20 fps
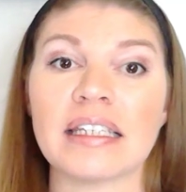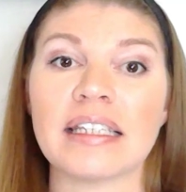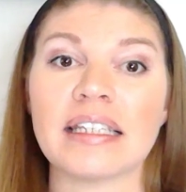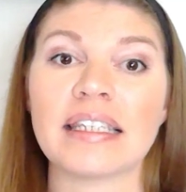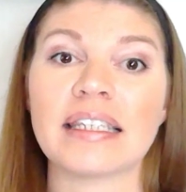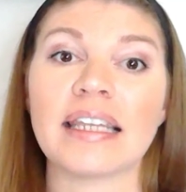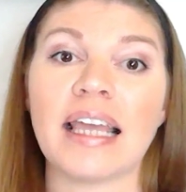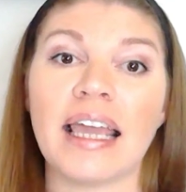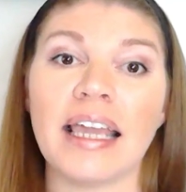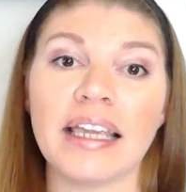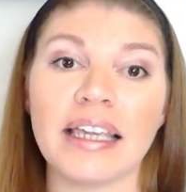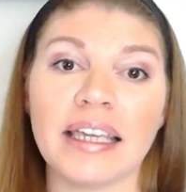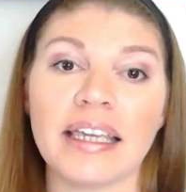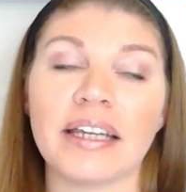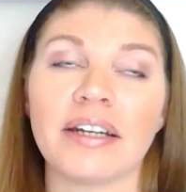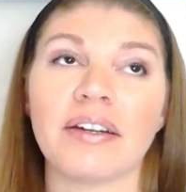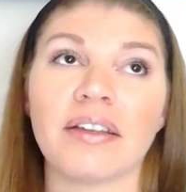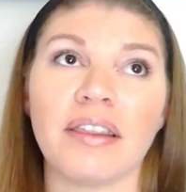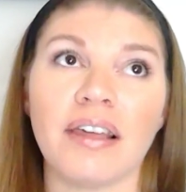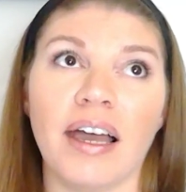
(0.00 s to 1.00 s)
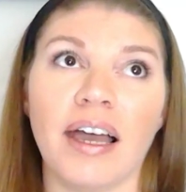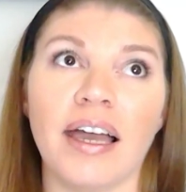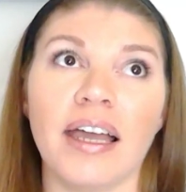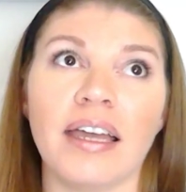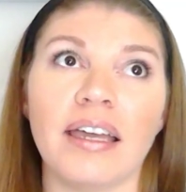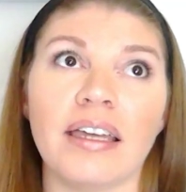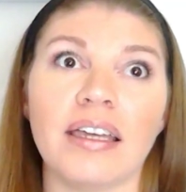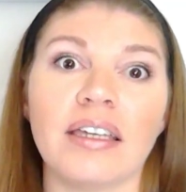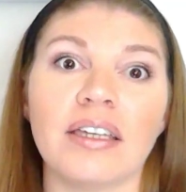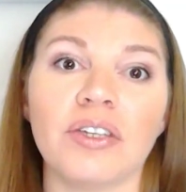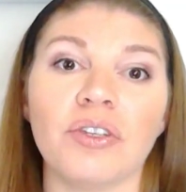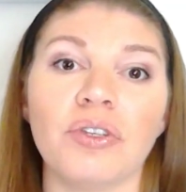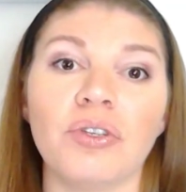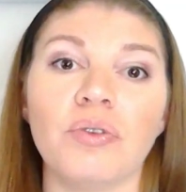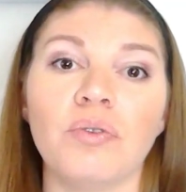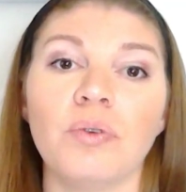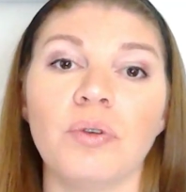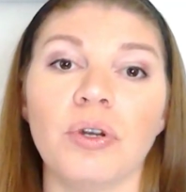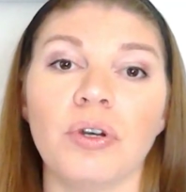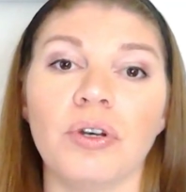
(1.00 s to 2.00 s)
saying here that you
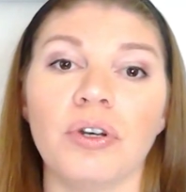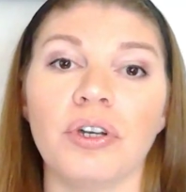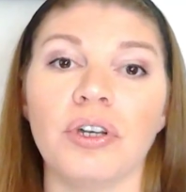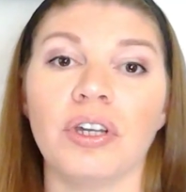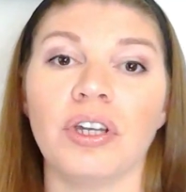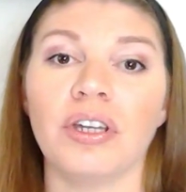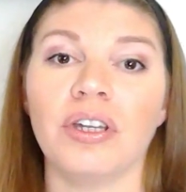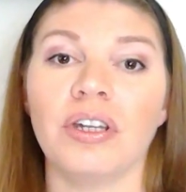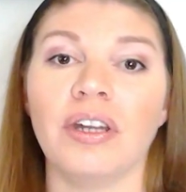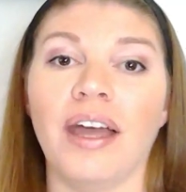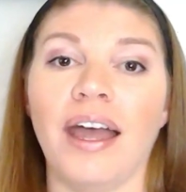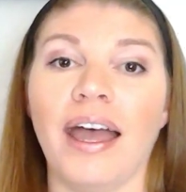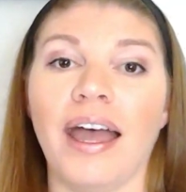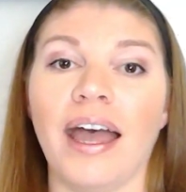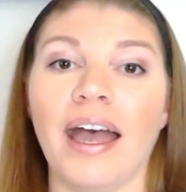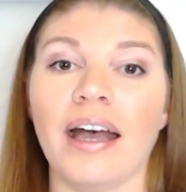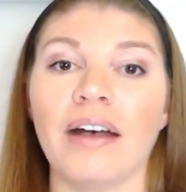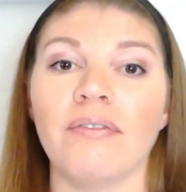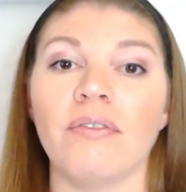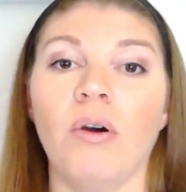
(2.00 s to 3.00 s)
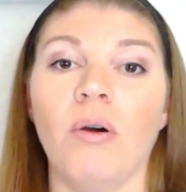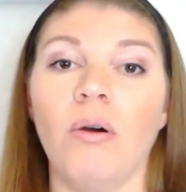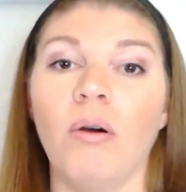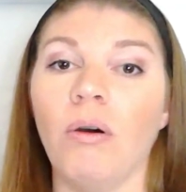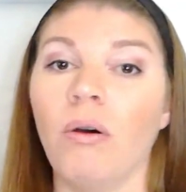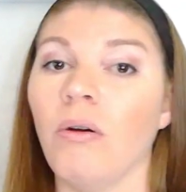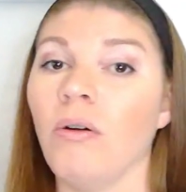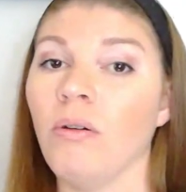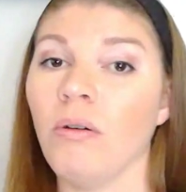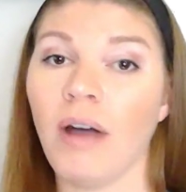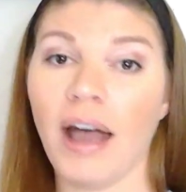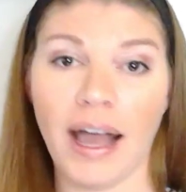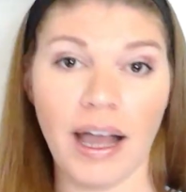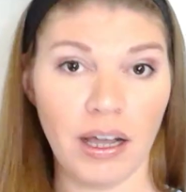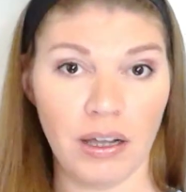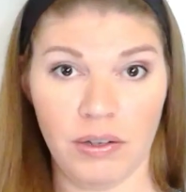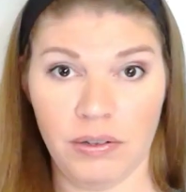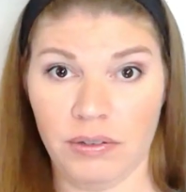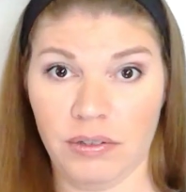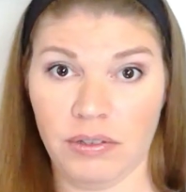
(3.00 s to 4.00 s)
could have a whole
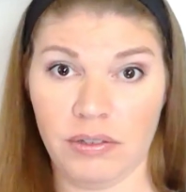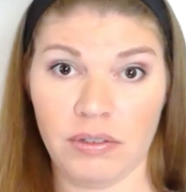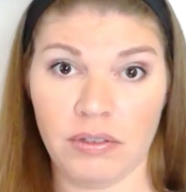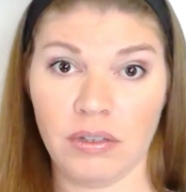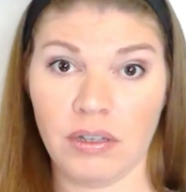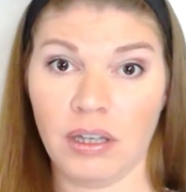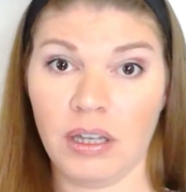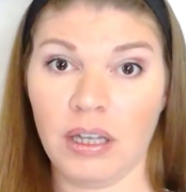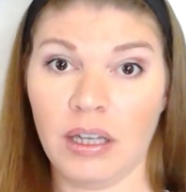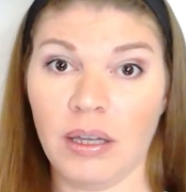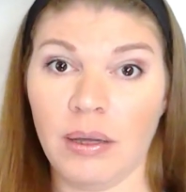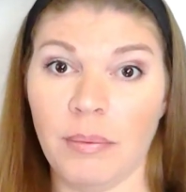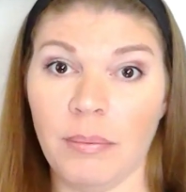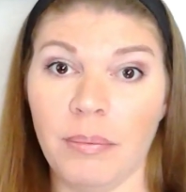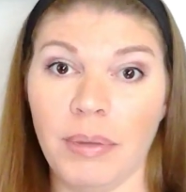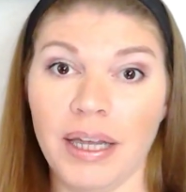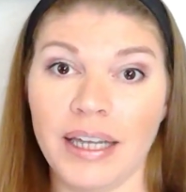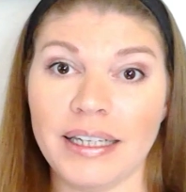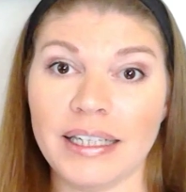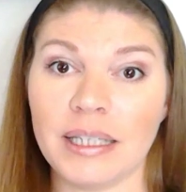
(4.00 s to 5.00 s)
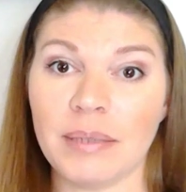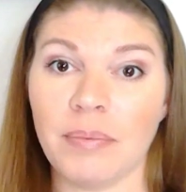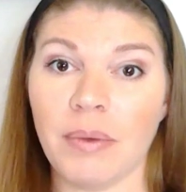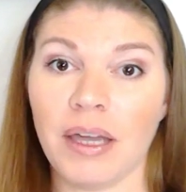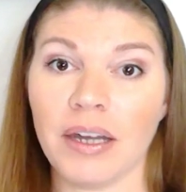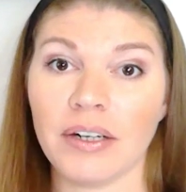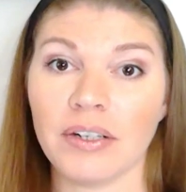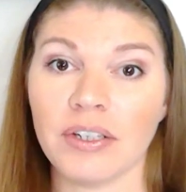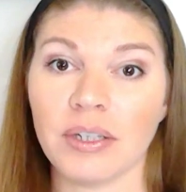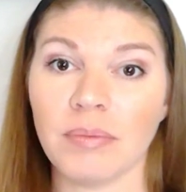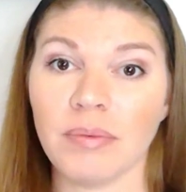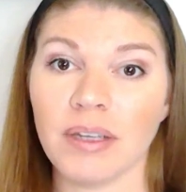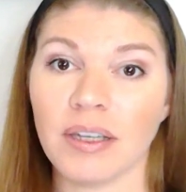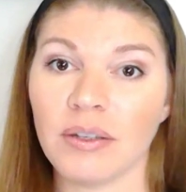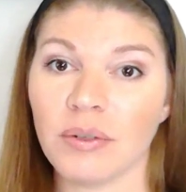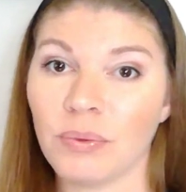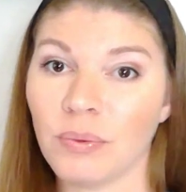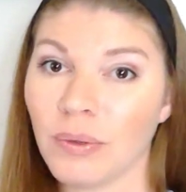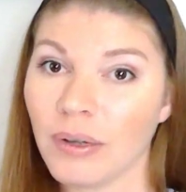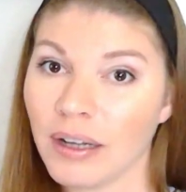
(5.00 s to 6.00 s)
house, but it's better to be in
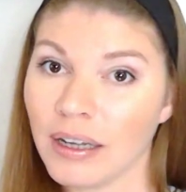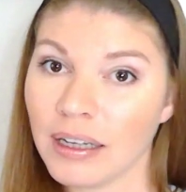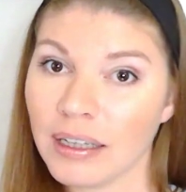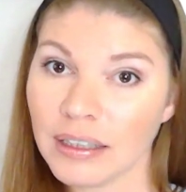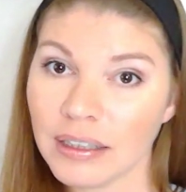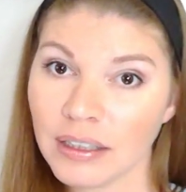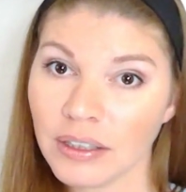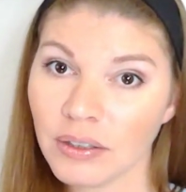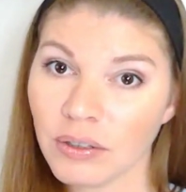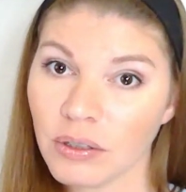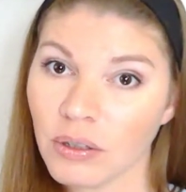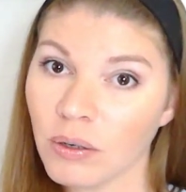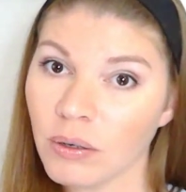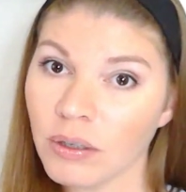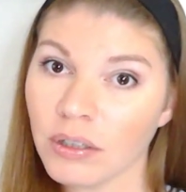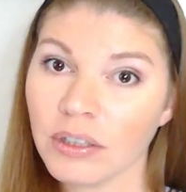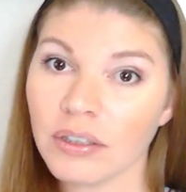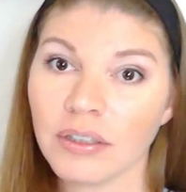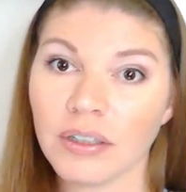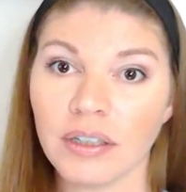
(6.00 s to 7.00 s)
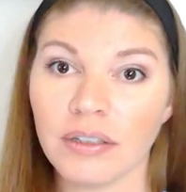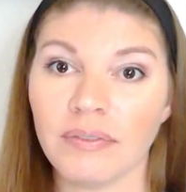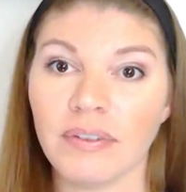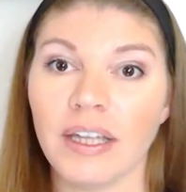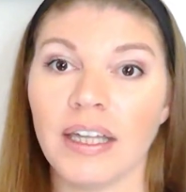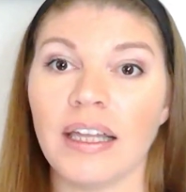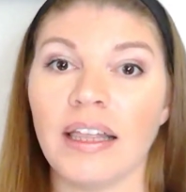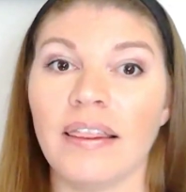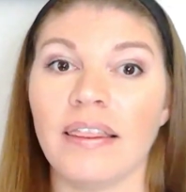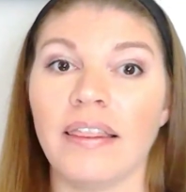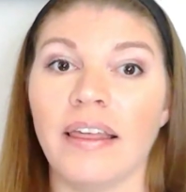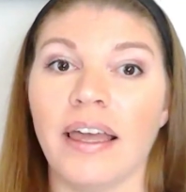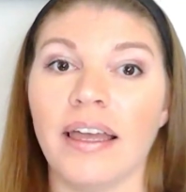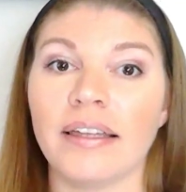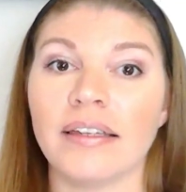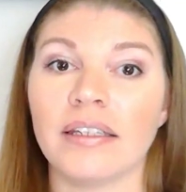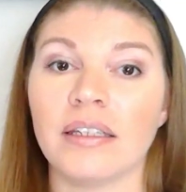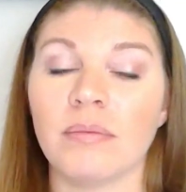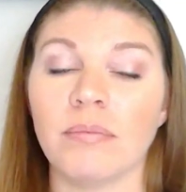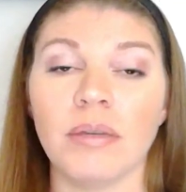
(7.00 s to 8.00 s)
one little corner of it than to
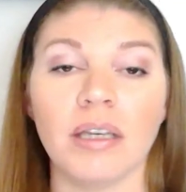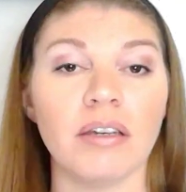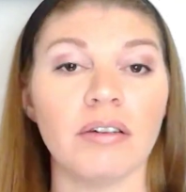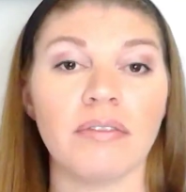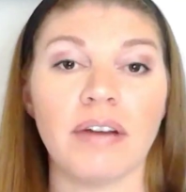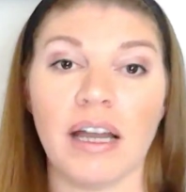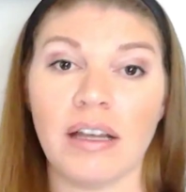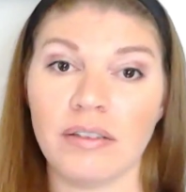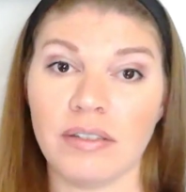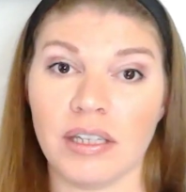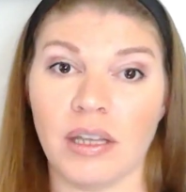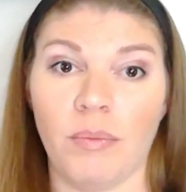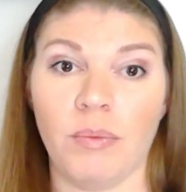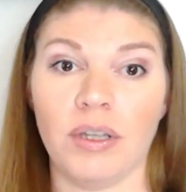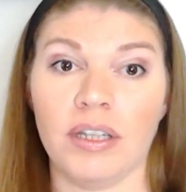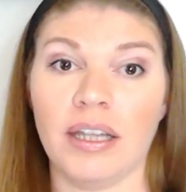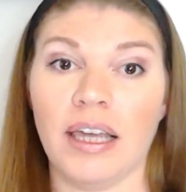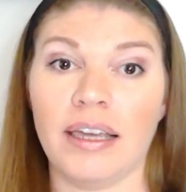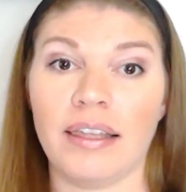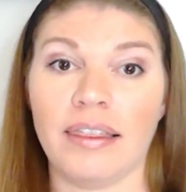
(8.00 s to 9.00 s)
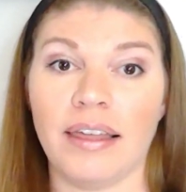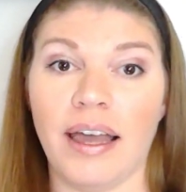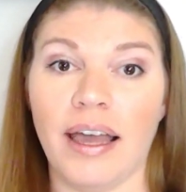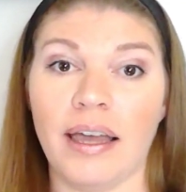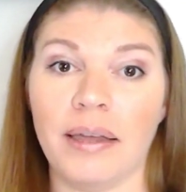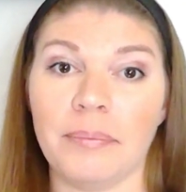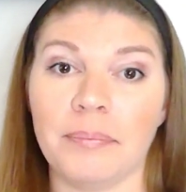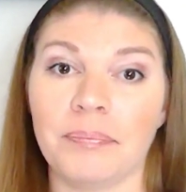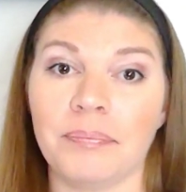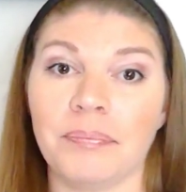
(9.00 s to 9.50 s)
be around someone like that.